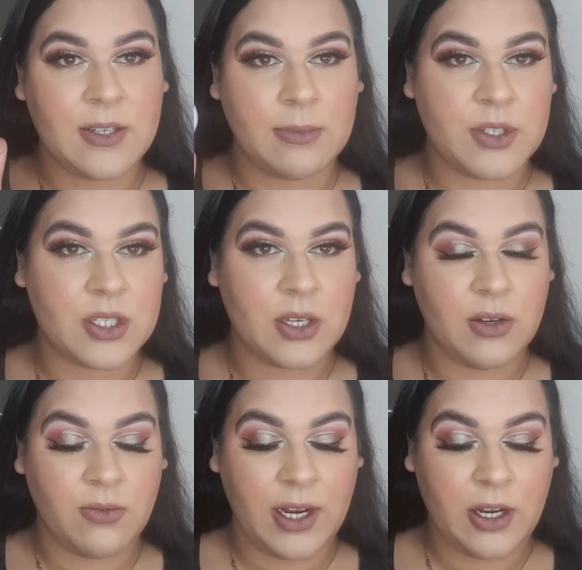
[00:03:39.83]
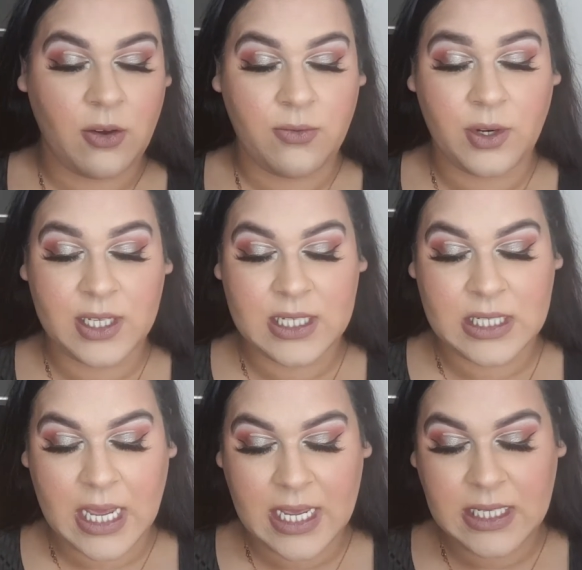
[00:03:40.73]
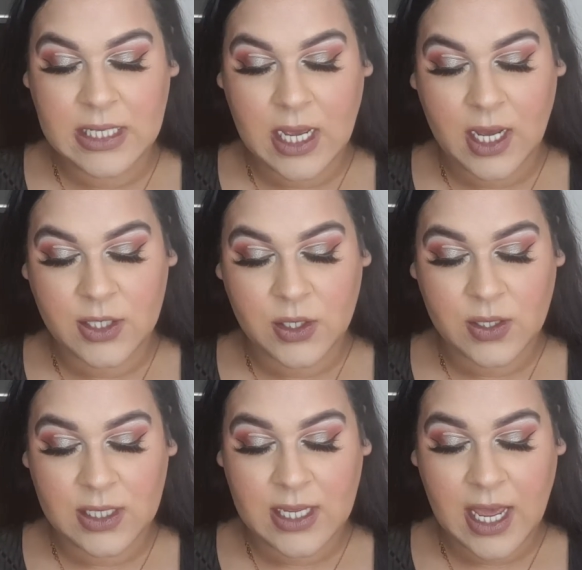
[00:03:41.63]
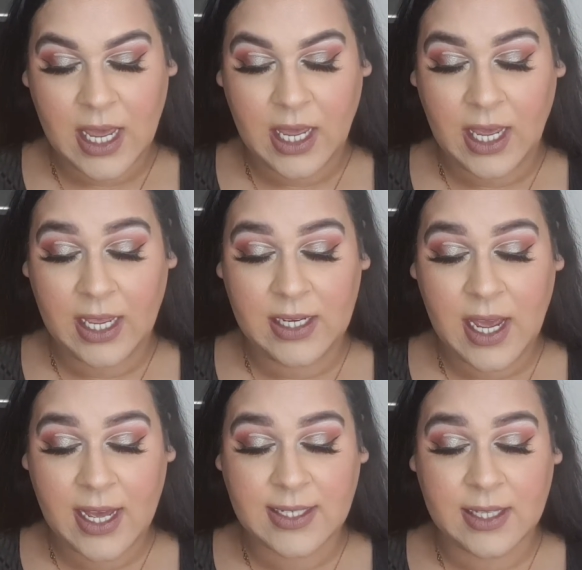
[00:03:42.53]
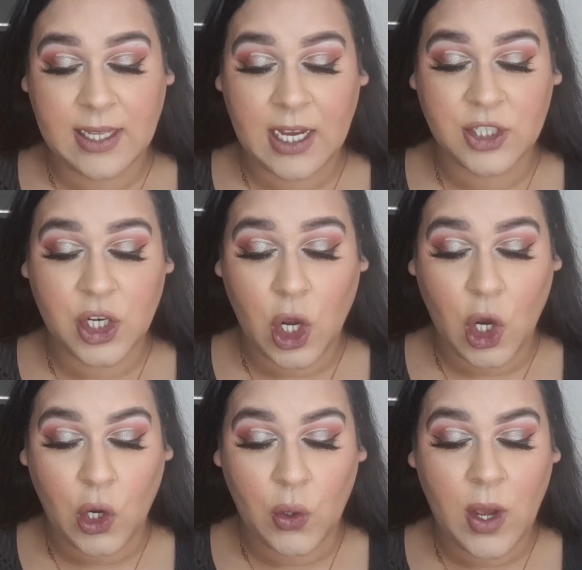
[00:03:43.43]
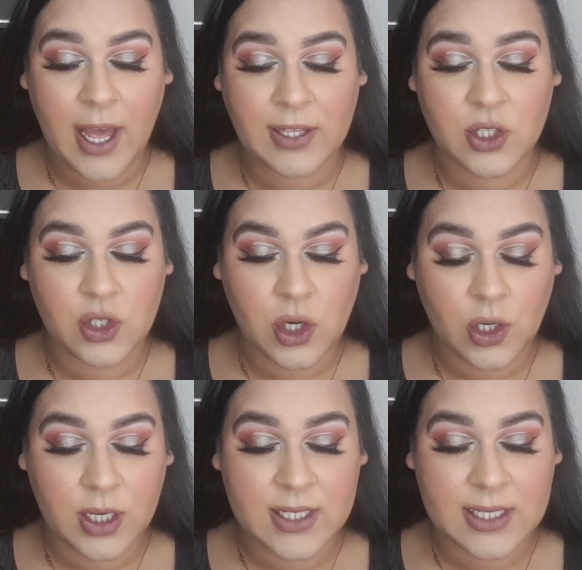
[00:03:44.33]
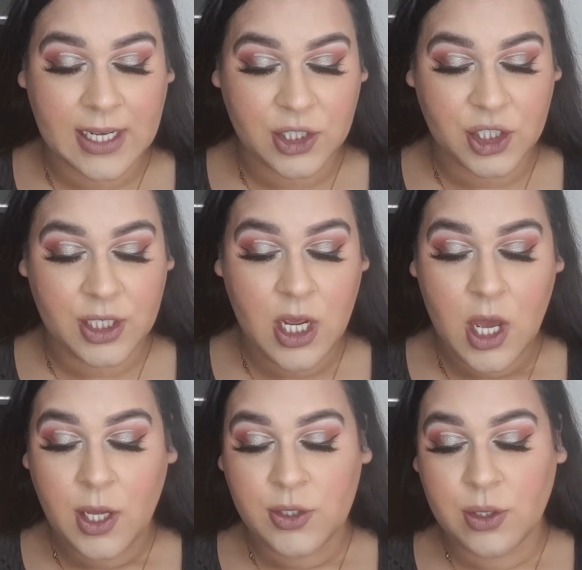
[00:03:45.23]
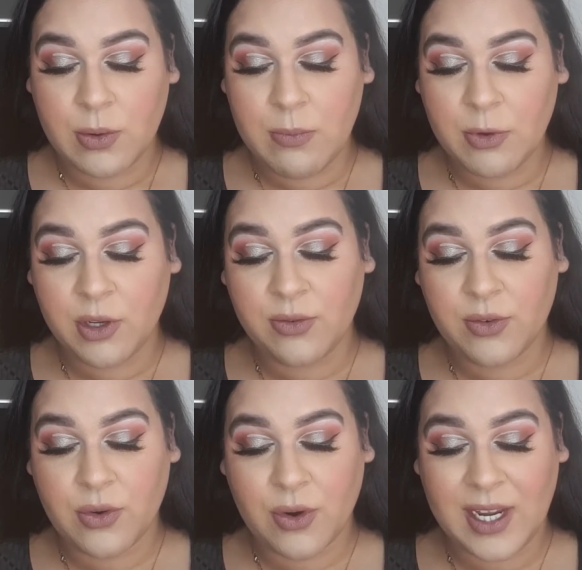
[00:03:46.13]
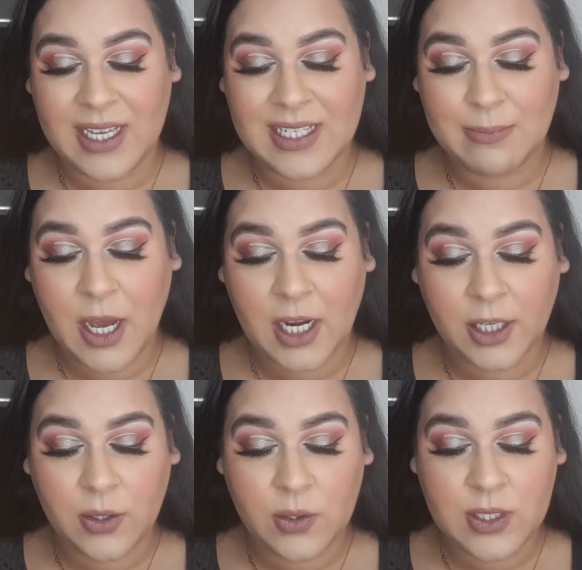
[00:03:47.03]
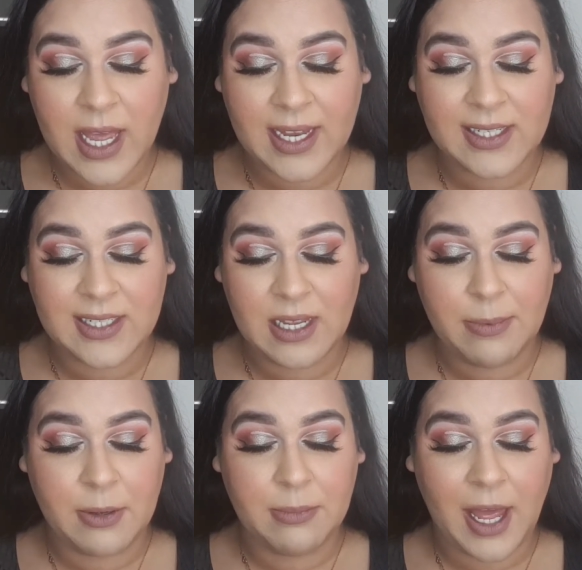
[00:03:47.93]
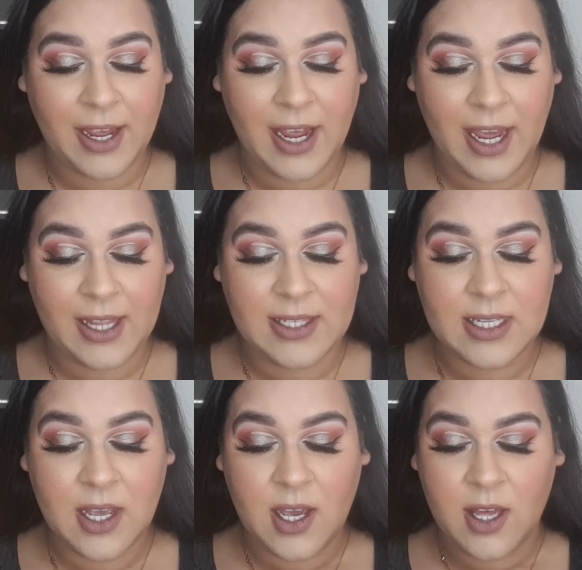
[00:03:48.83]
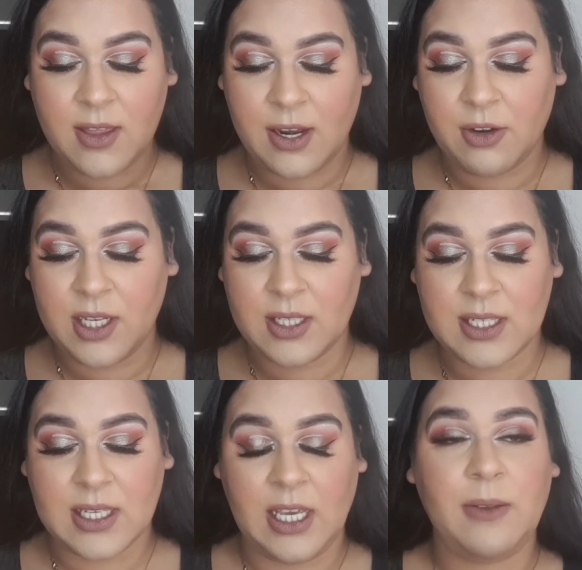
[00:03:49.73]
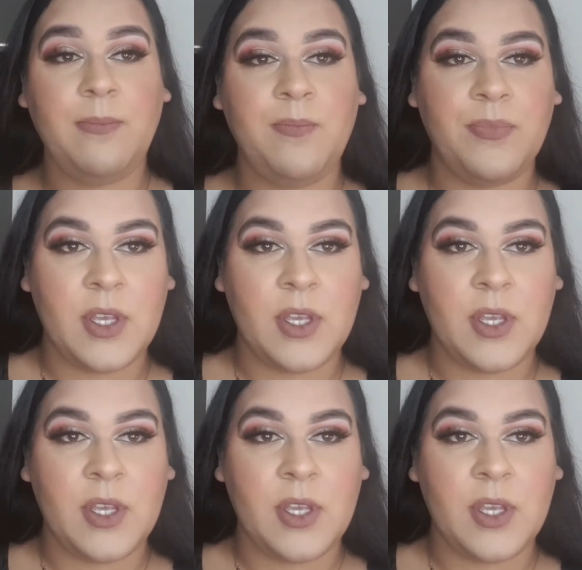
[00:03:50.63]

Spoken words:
So I'm just going to read off what it says. So this head has a larger hole and stronger suction to remove grease particles and deeper blackheads that are in the skin.